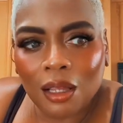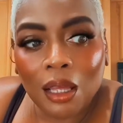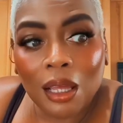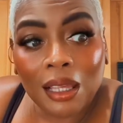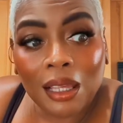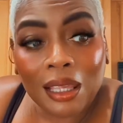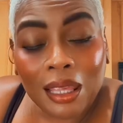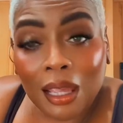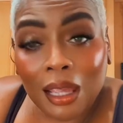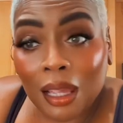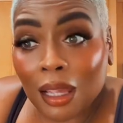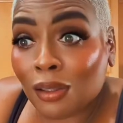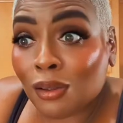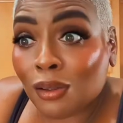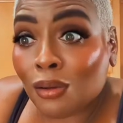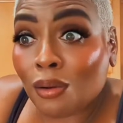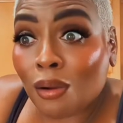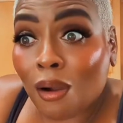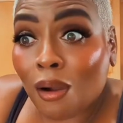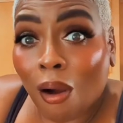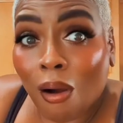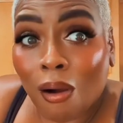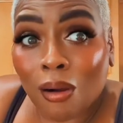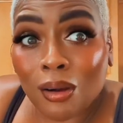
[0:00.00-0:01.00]
Can you
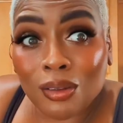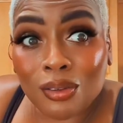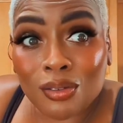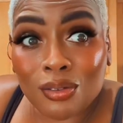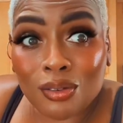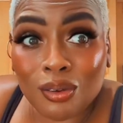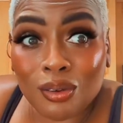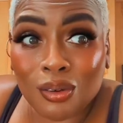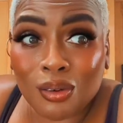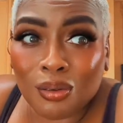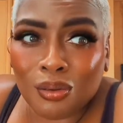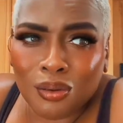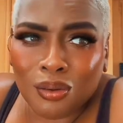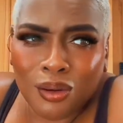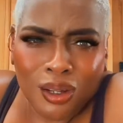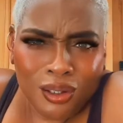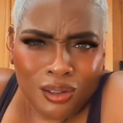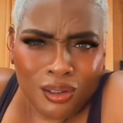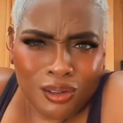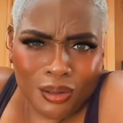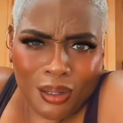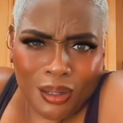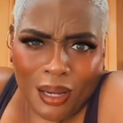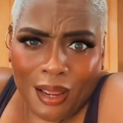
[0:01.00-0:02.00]
call the school?
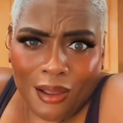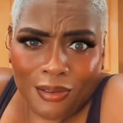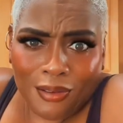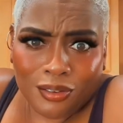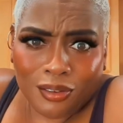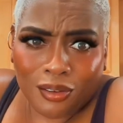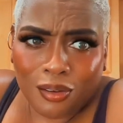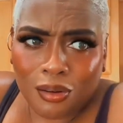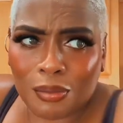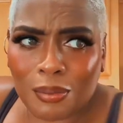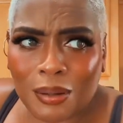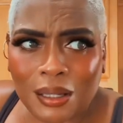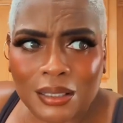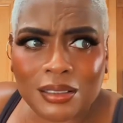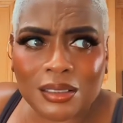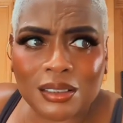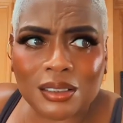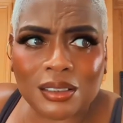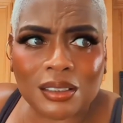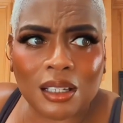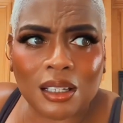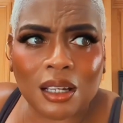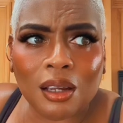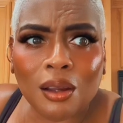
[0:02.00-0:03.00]
Do they have school buses
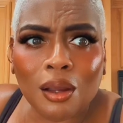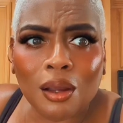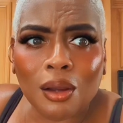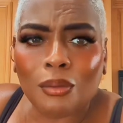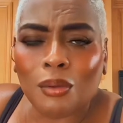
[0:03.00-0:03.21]
that